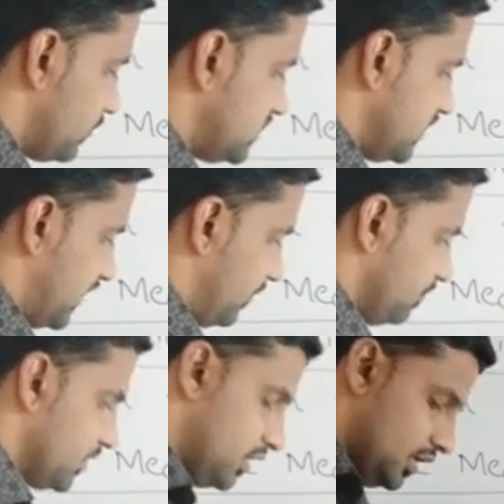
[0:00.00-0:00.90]
per second.
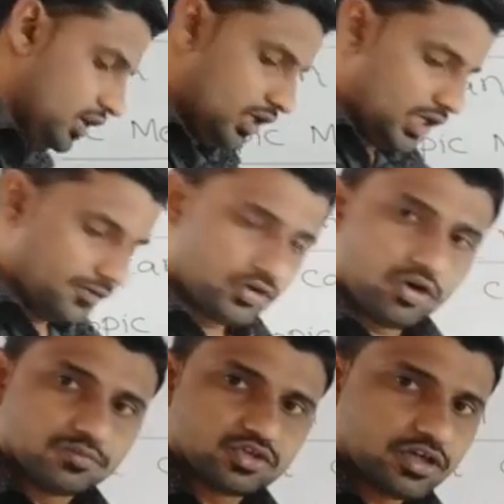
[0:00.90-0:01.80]
If
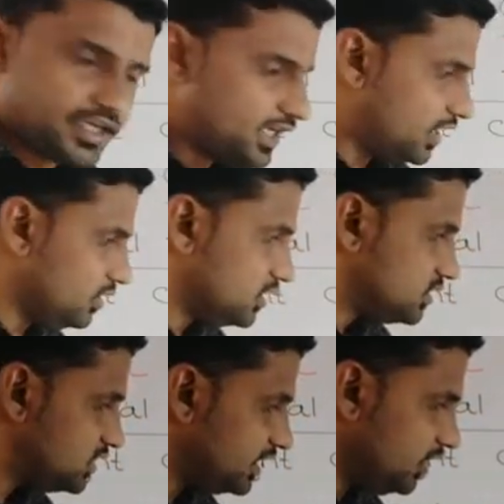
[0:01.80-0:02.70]
you observe
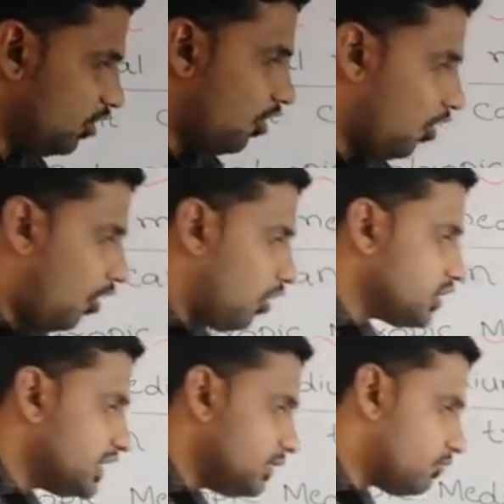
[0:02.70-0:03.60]
here, see
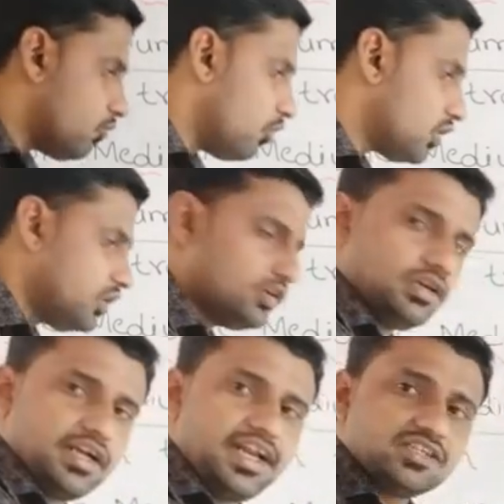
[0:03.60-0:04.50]
all the
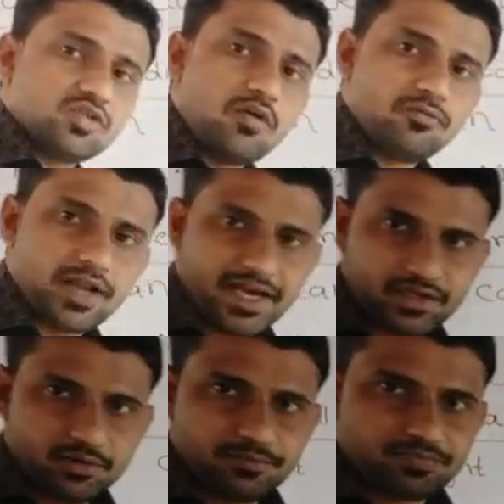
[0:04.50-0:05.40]
4 rays of
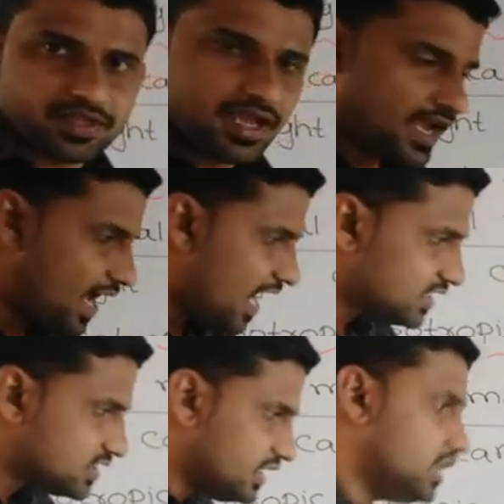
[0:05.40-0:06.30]
light
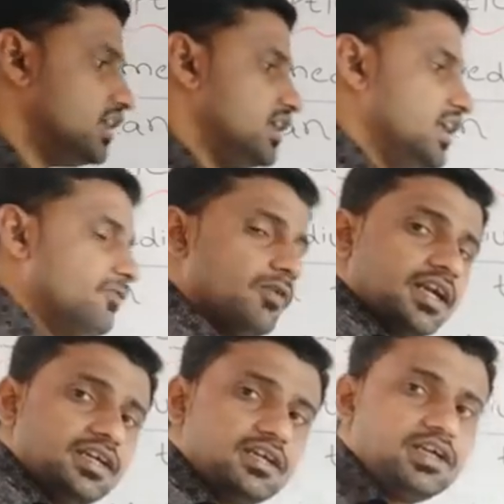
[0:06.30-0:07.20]
have the
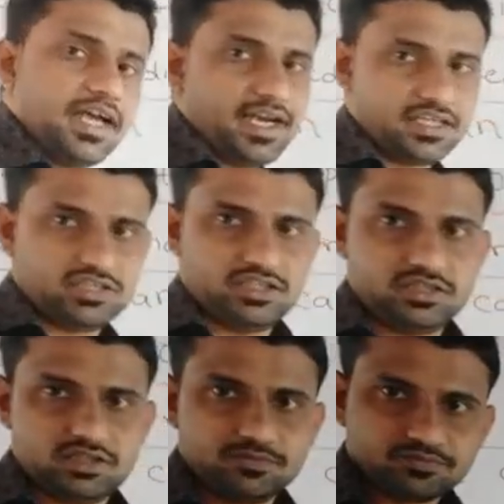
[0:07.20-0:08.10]
different
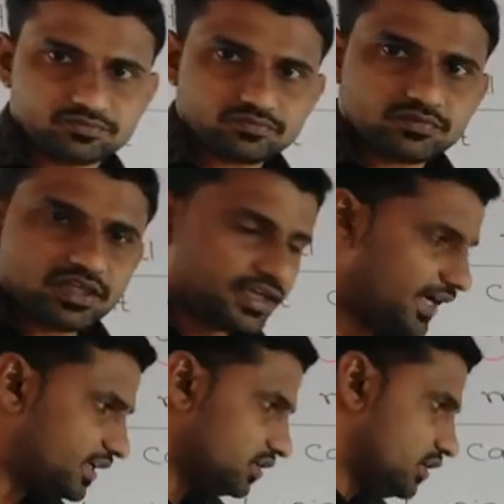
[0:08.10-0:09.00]
directions,
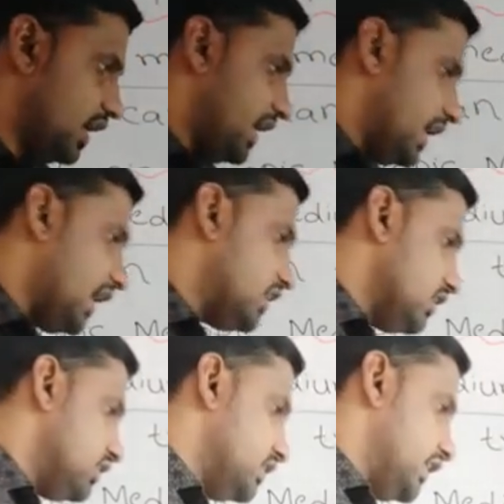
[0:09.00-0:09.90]
right?
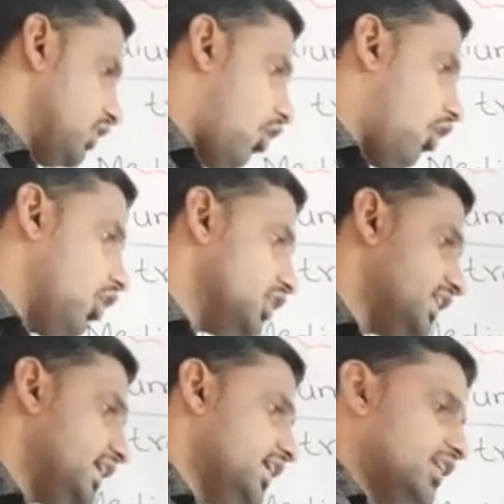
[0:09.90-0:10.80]
And in all
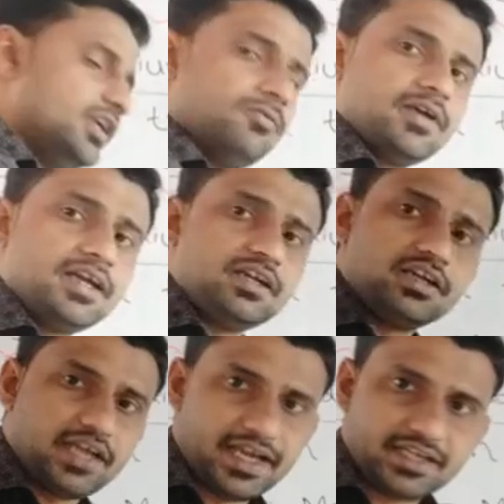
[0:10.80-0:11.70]
the
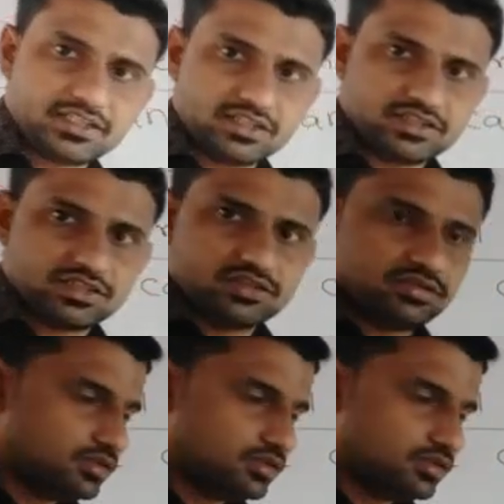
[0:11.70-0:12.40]
different directions,